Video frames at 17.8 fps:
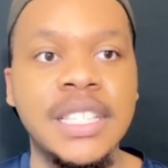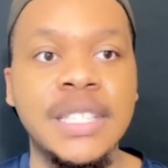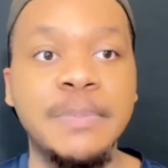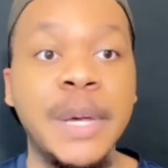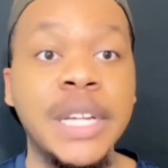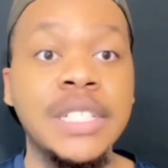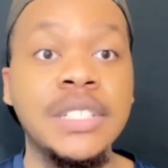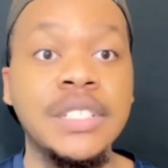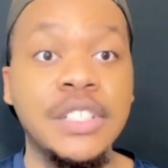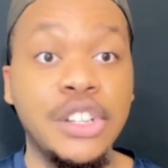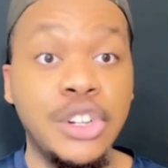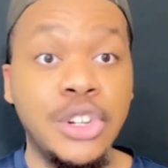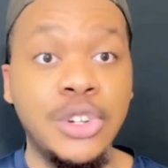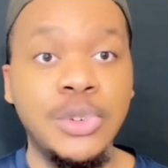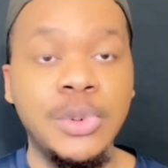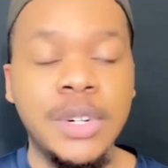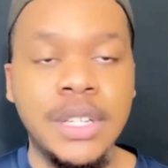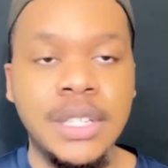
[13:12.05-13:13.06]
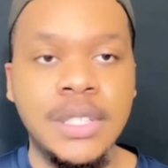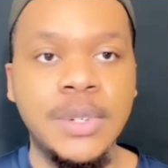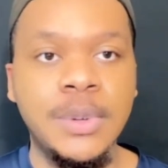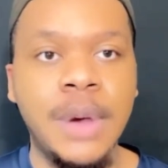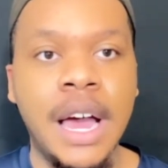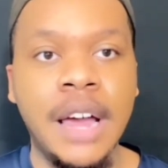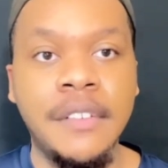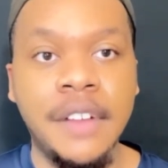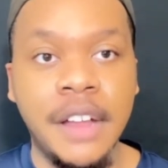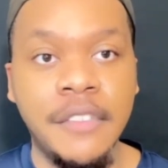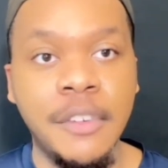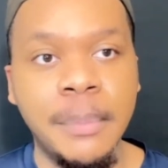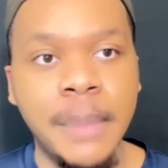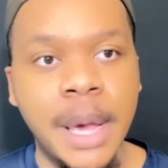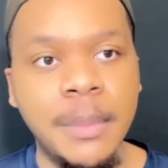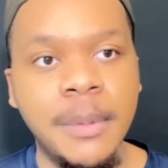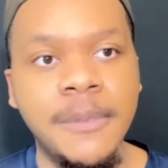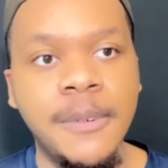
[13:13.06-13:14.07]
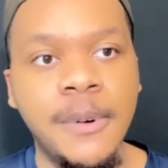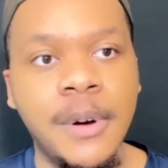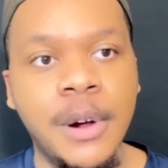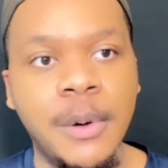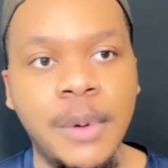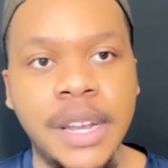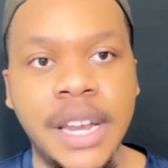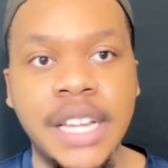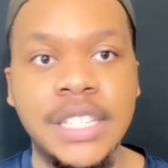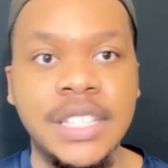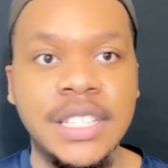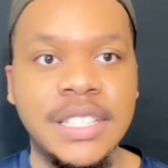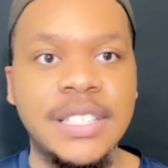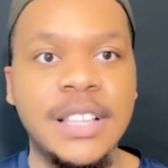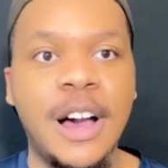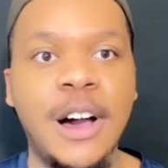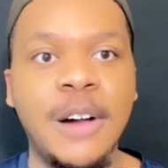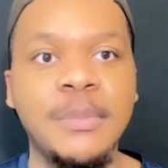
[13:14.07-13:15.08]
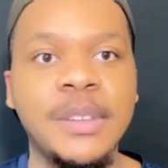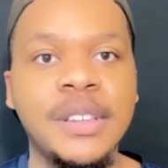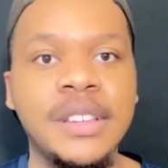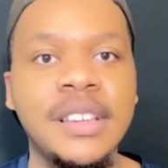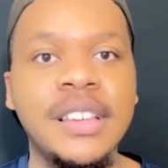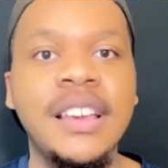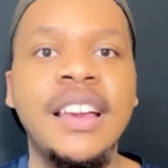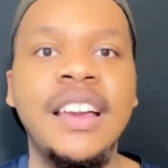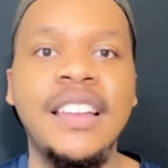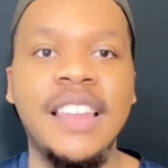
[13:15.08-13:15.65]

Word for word: especially the new ones who I've never met before when they just saw me.